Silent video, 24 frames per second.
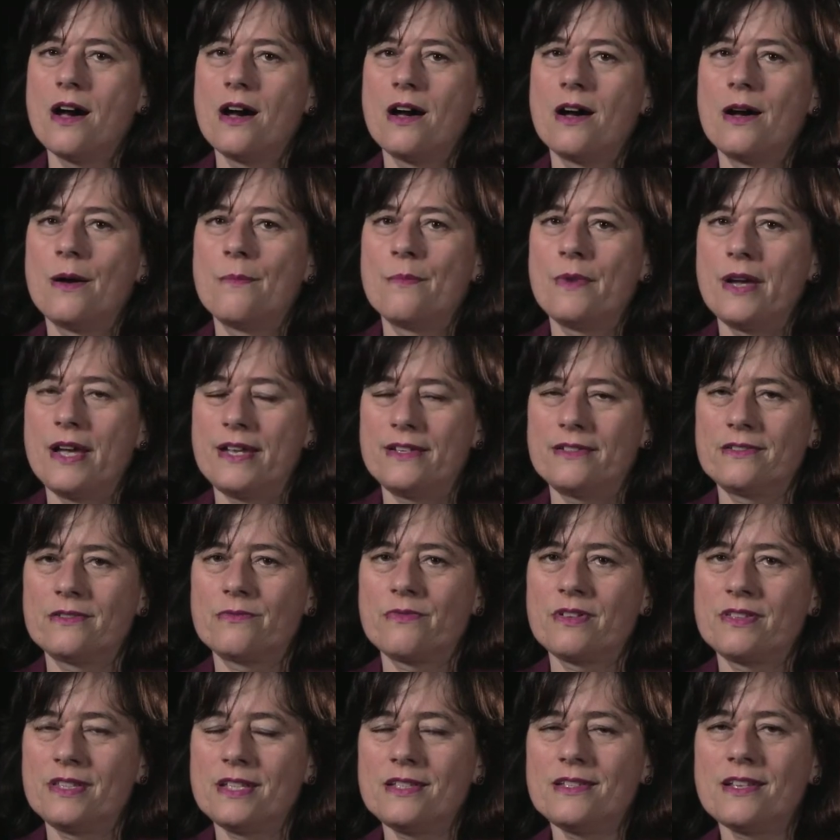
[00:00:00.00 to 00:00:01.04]
And
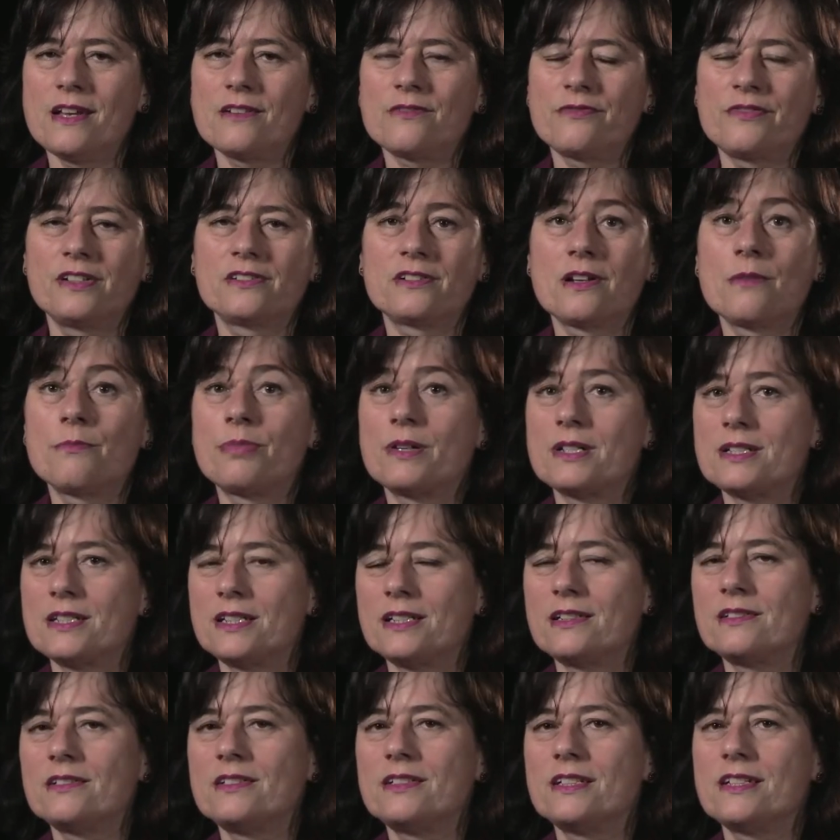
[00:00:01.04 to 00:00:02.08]
within that field, I'm
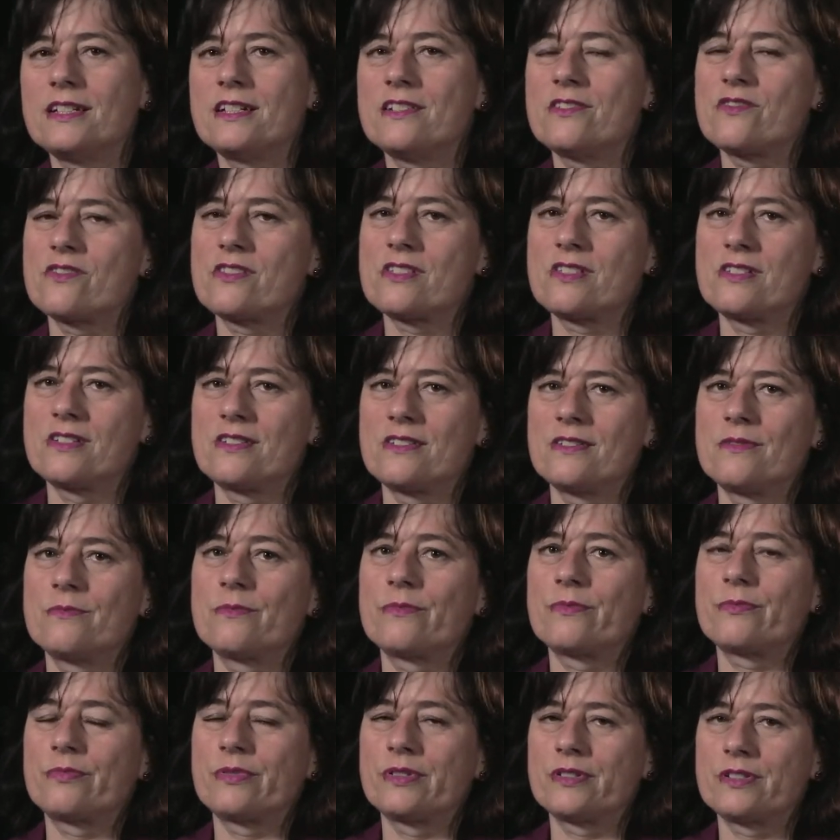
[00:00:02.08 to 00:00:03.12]
particularly interested
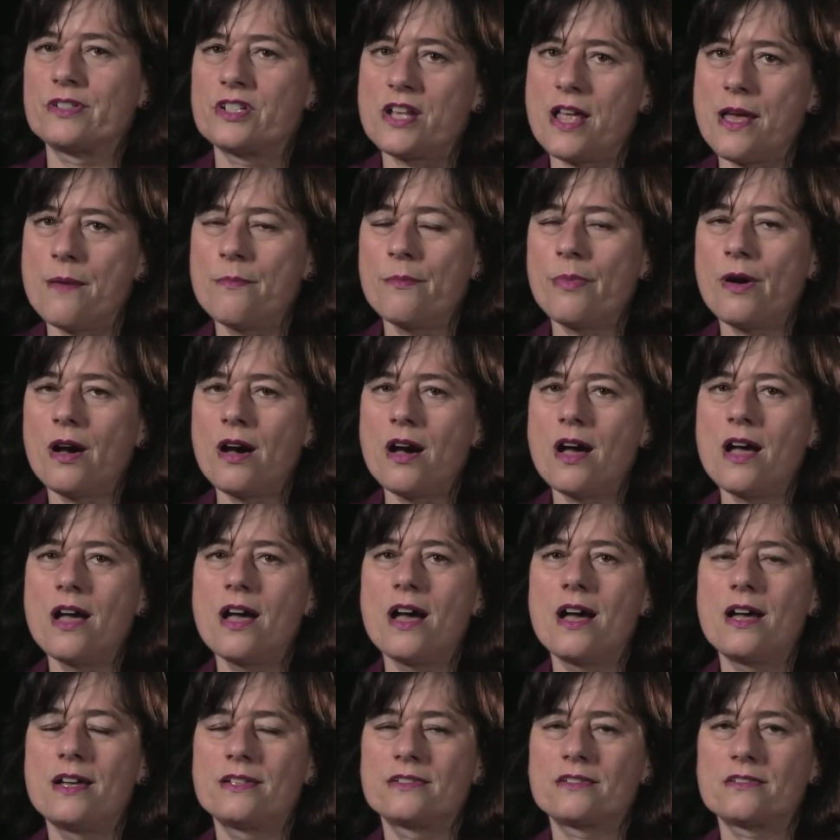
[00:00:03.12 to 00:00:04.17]
in British
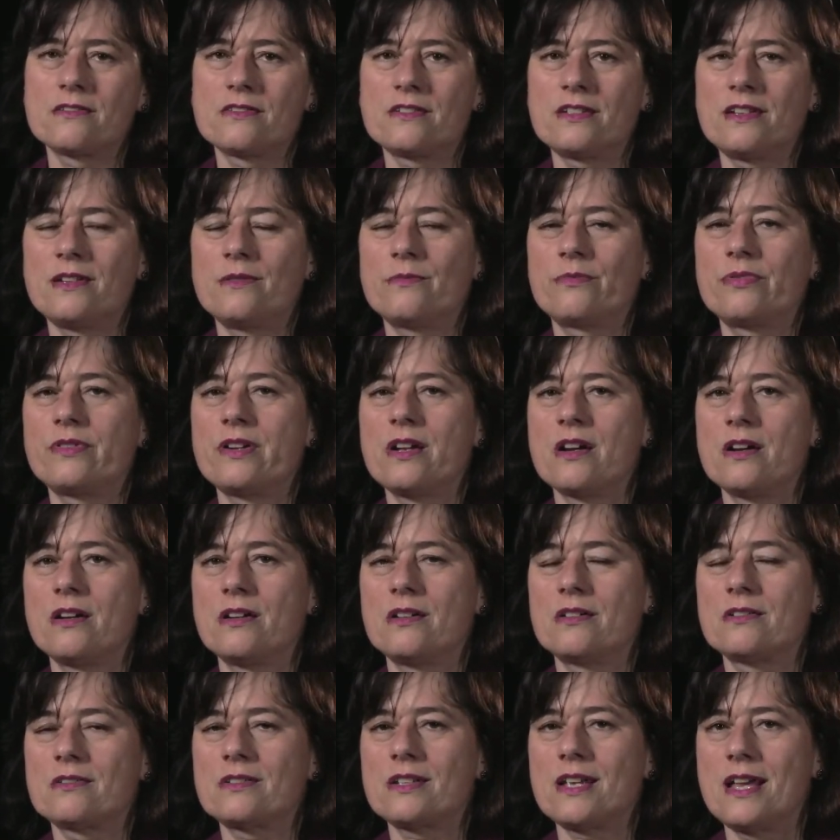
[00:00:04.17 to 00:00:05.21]
Empire and contemporary
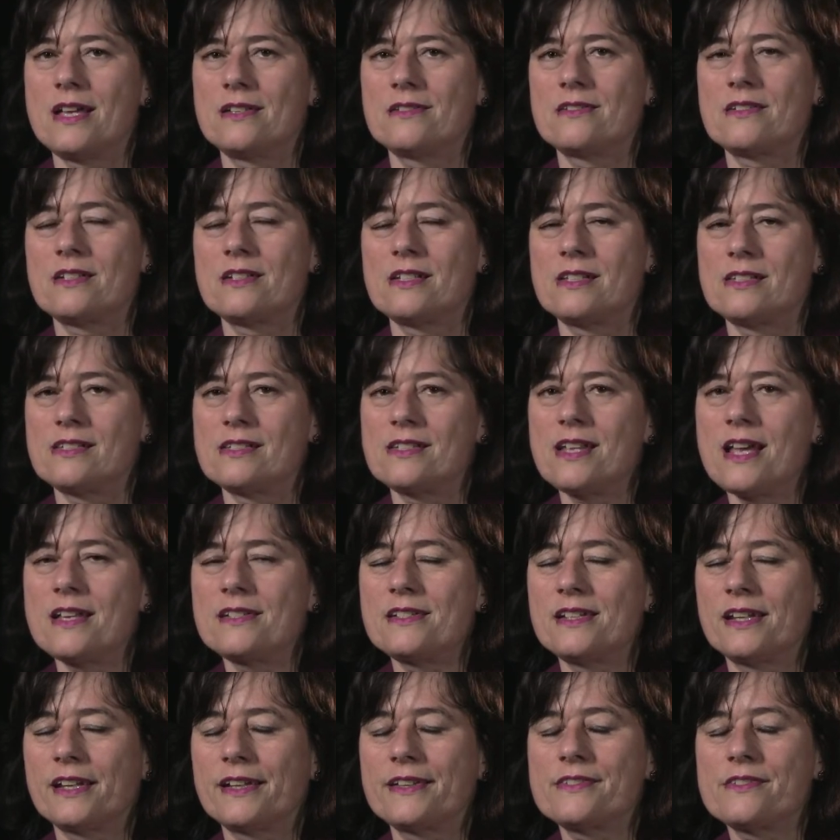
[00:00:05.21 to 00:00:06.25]
art and
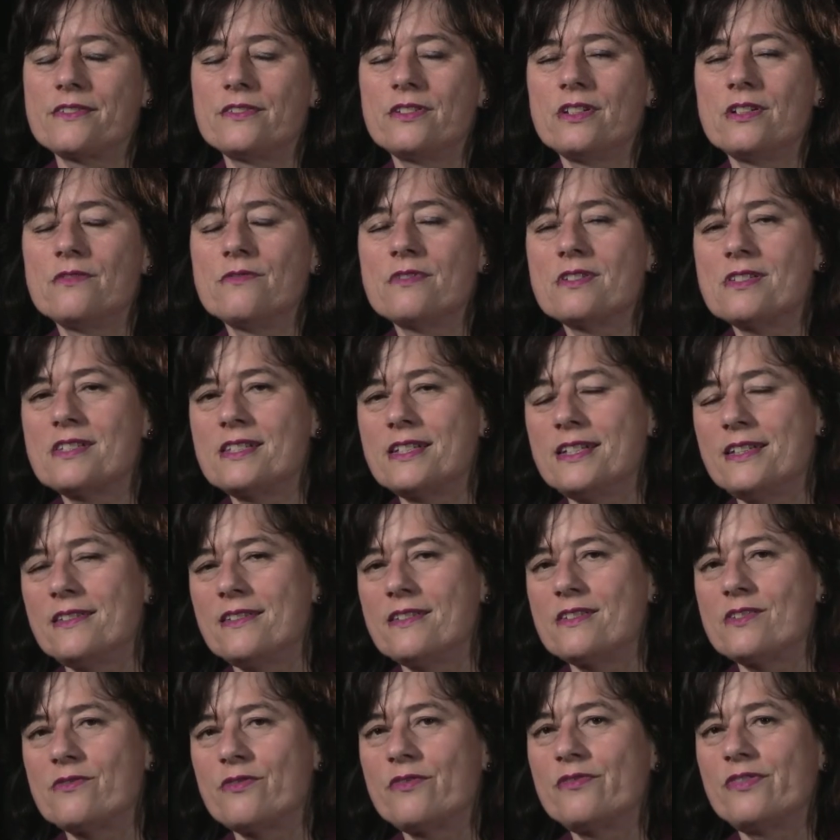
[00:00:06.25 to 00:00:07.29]
aesthetics. And you will see
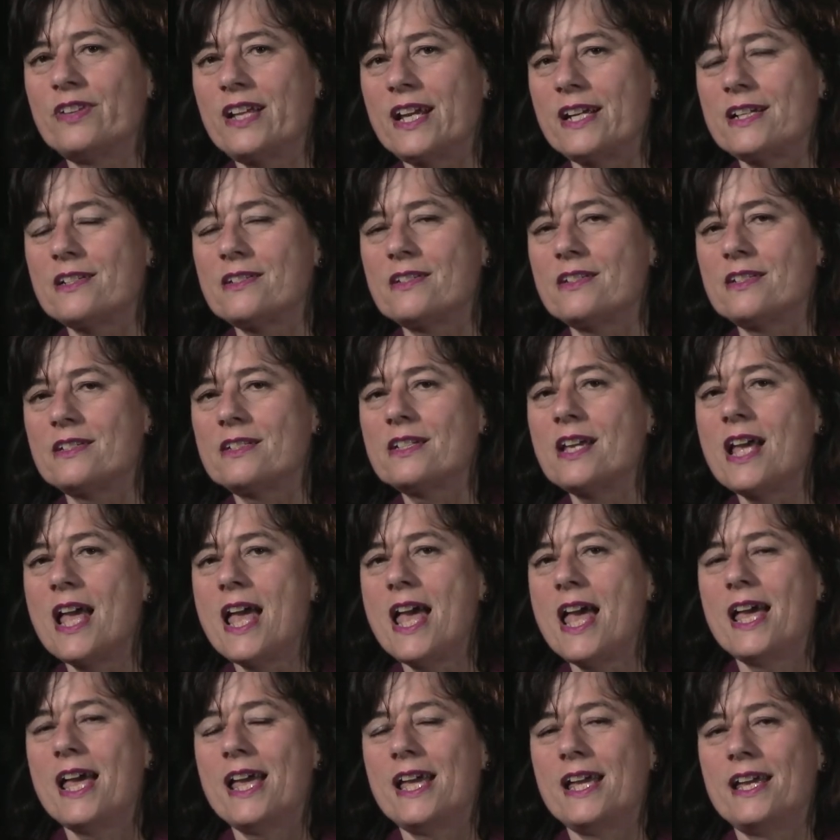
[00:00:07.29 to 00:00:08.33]
this reflected
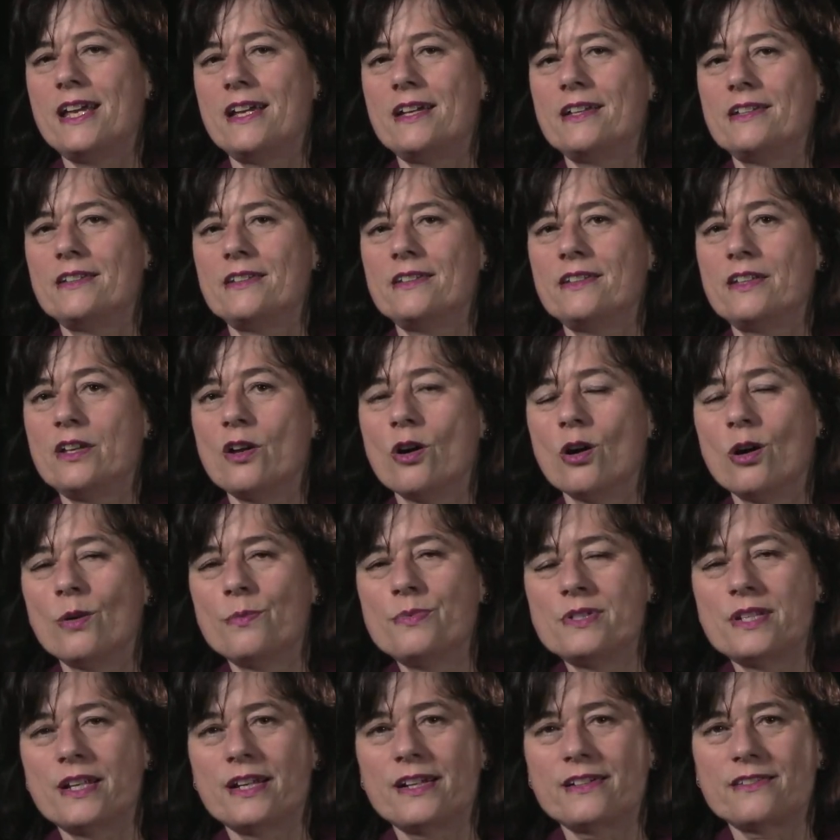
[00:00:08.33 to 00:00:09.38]
in the
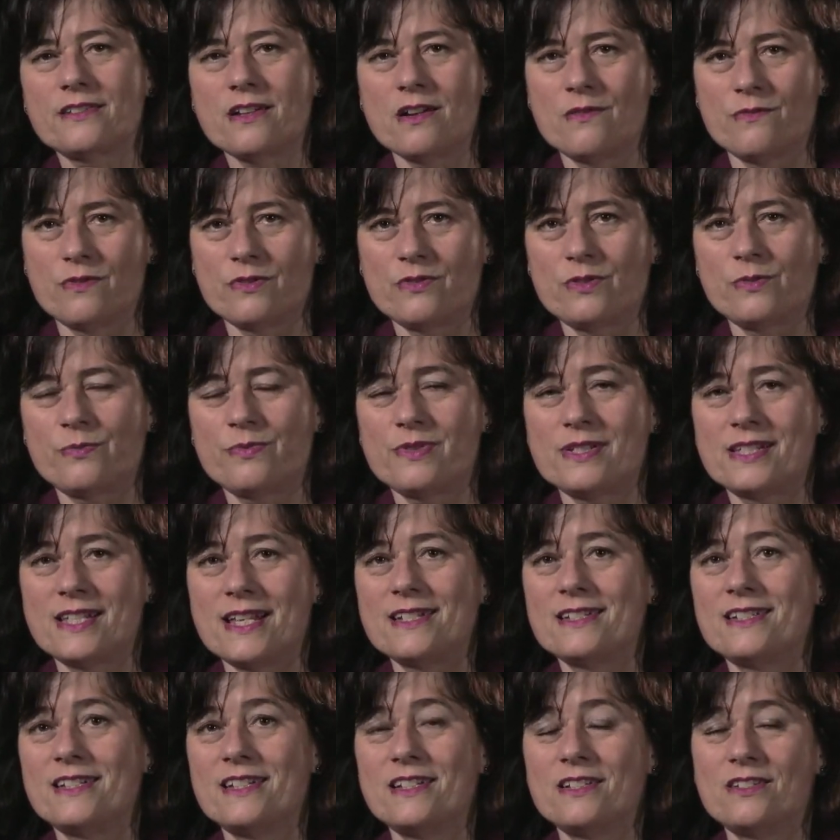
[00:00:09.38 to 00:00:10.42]
object I want to
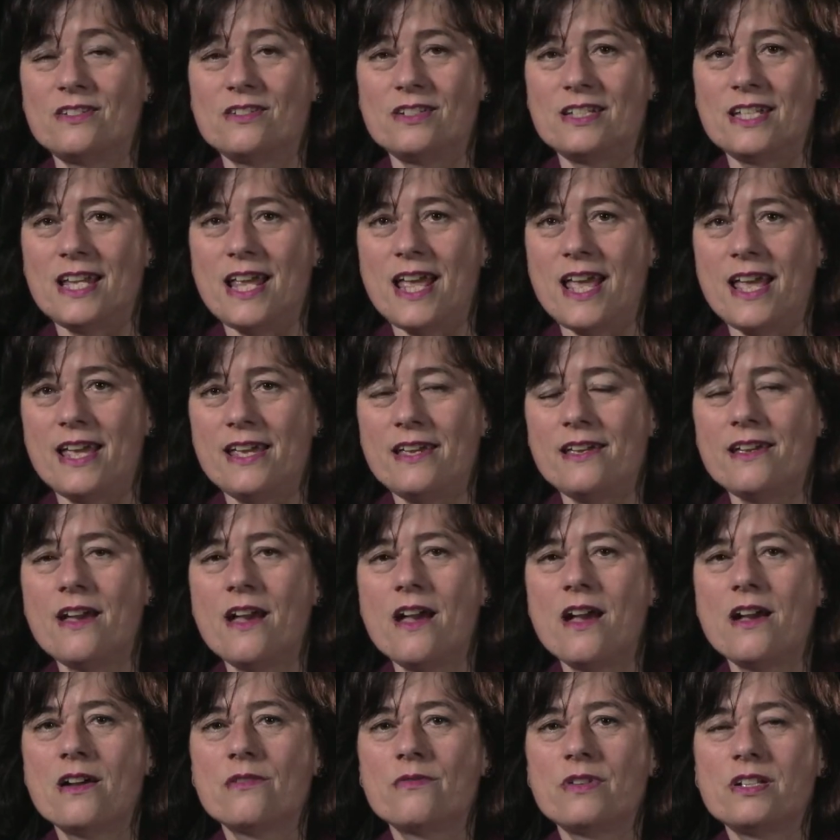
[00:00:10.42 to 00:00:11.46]
present here today,
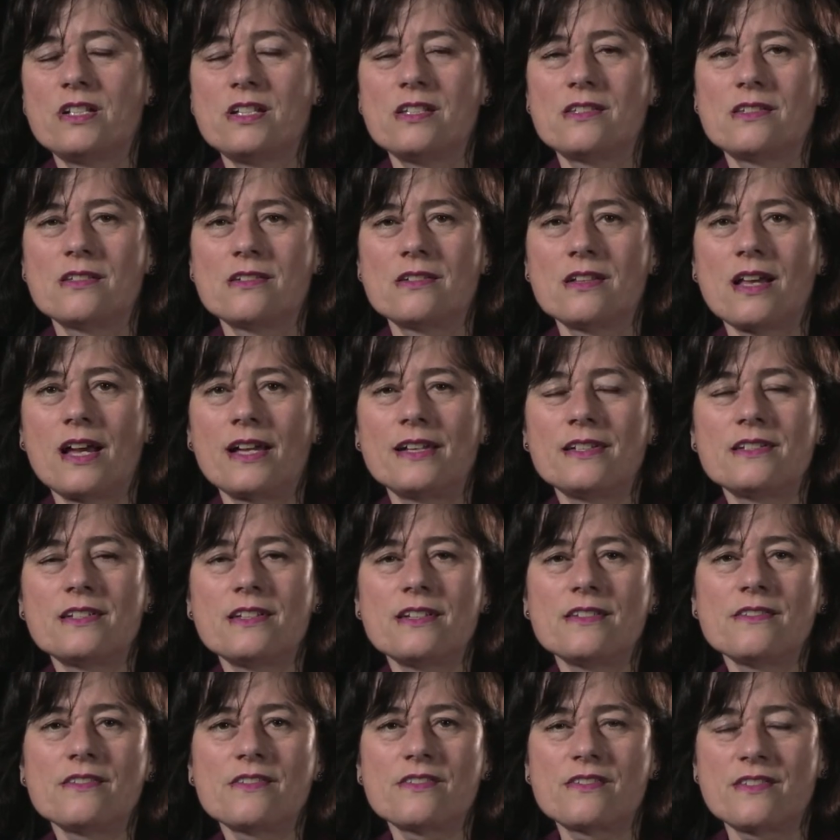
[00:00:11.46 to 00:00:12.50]
which is a
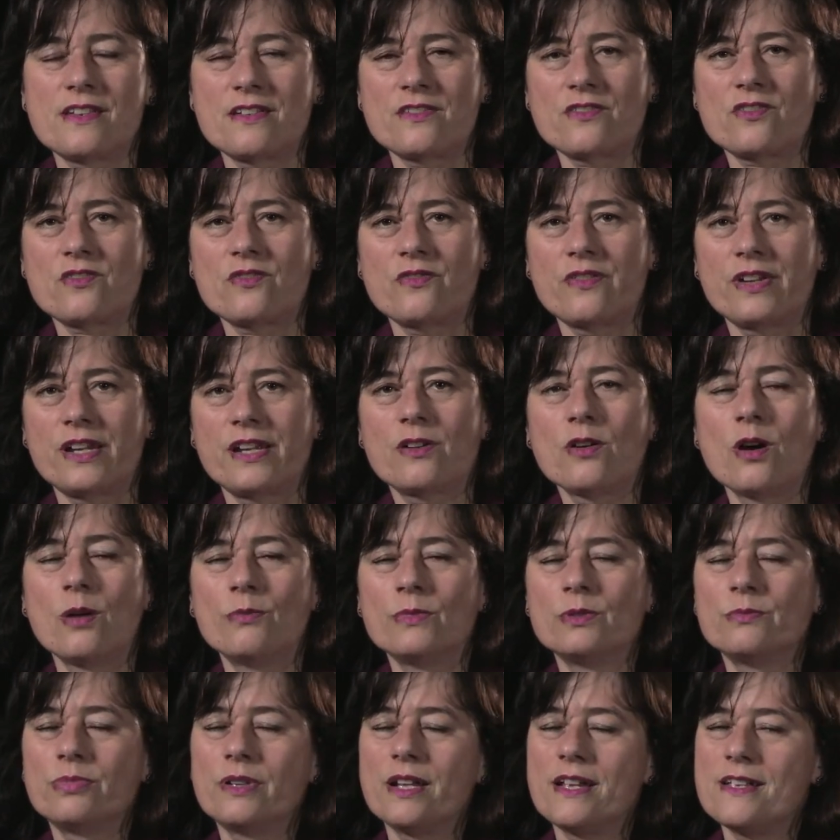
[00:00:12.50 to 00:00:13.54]
19th century
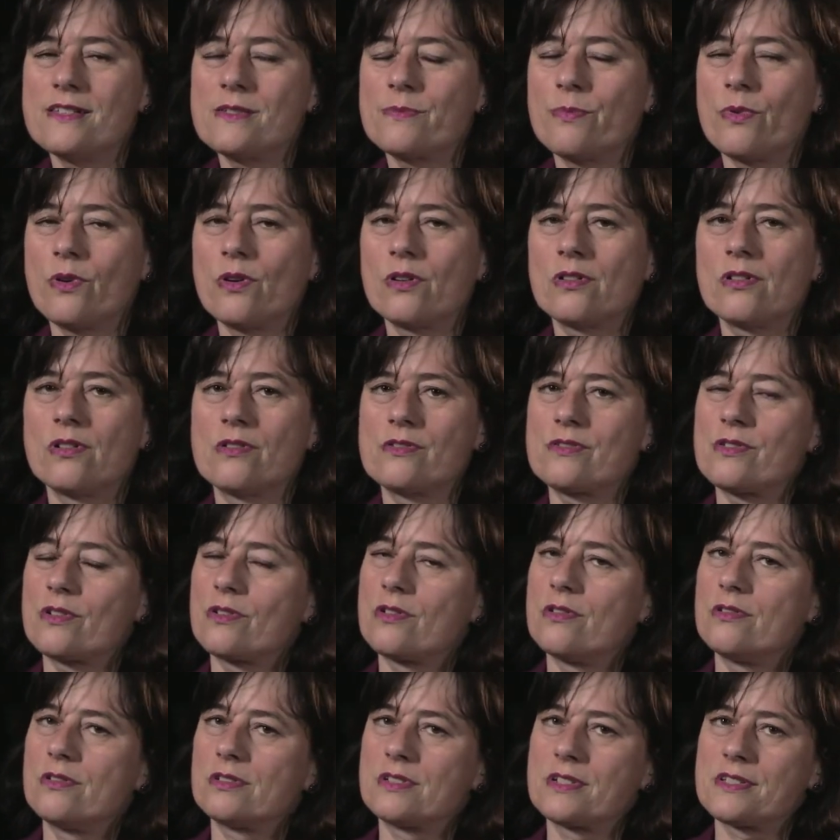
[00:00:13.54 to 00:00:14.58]
commonplace book, also
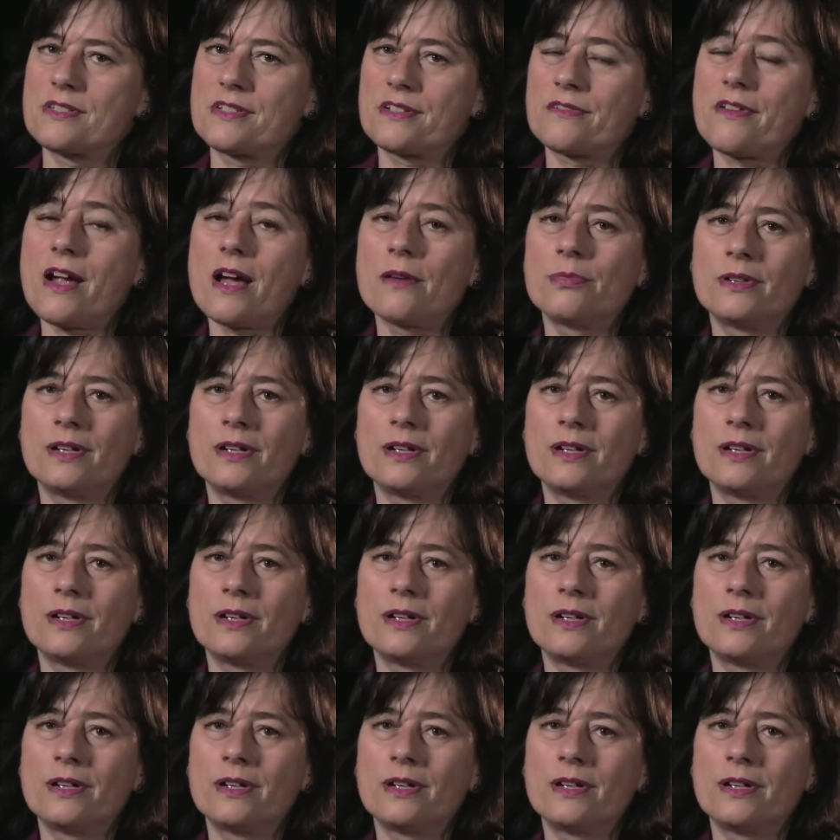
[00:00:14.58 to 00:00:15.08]
called a scrap